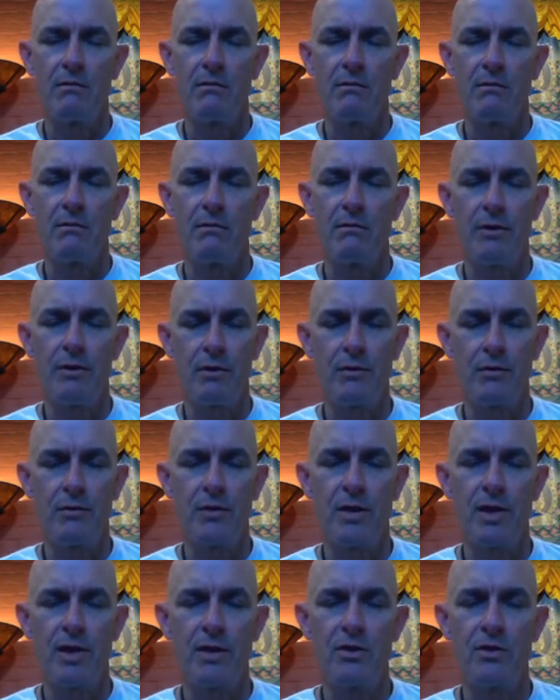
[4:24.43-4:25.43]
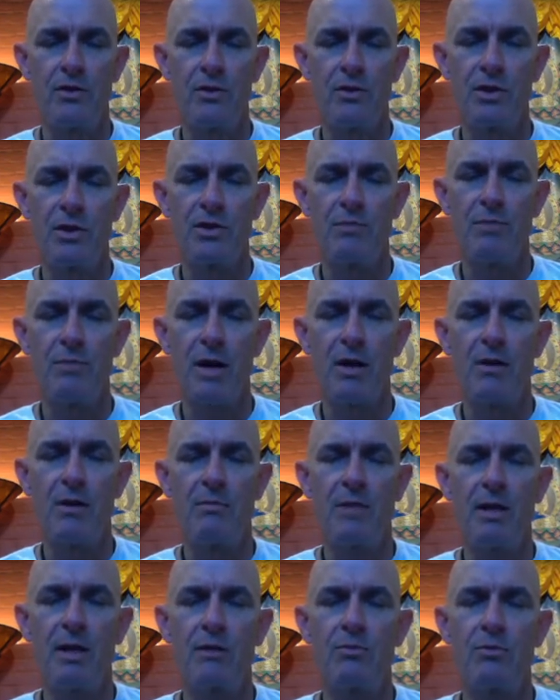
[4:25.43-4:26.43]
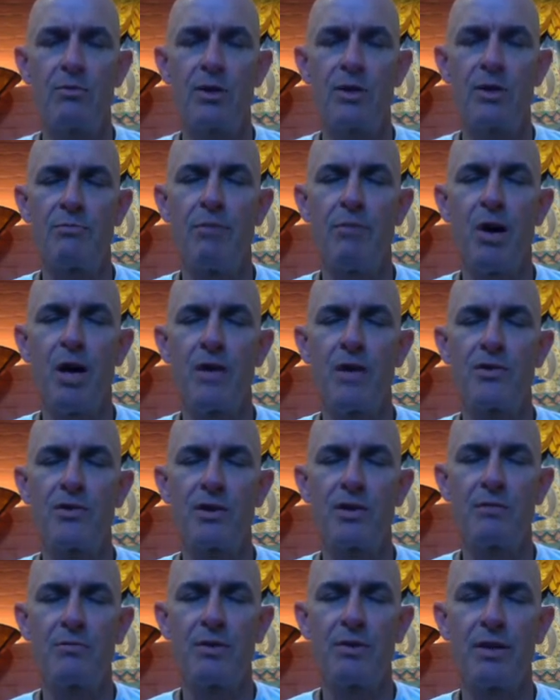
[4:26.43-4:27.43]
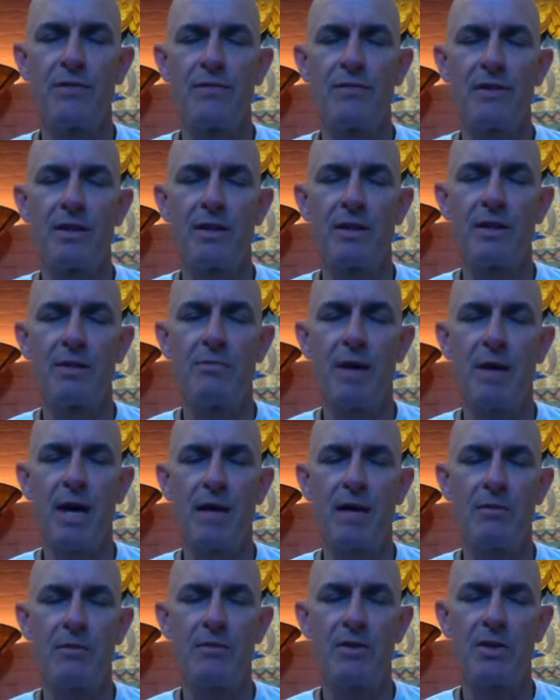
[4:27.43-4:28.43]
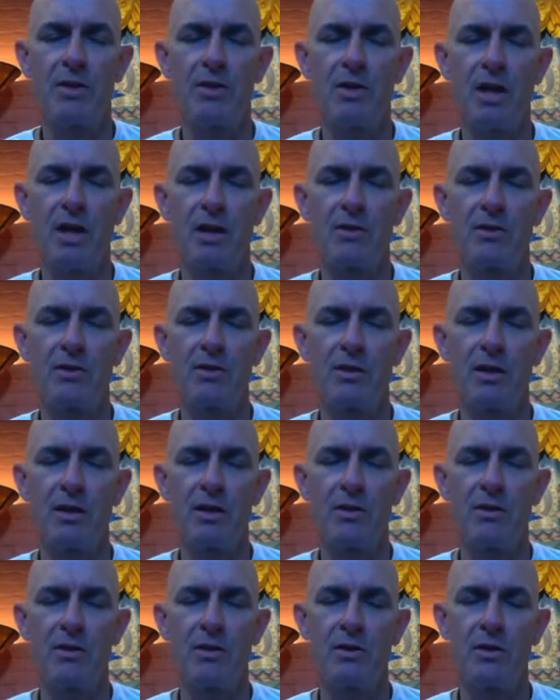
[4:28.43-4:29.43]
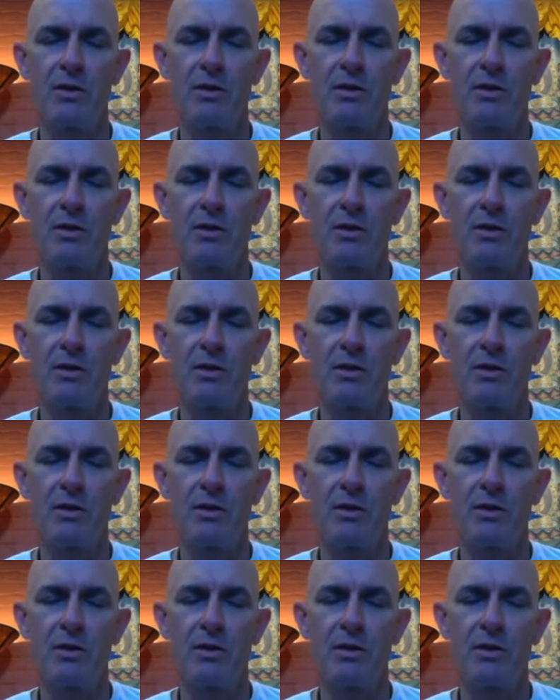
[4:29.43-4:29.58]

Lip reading: Feel free to experiment with pausing briefly at the bottom of each exhalation.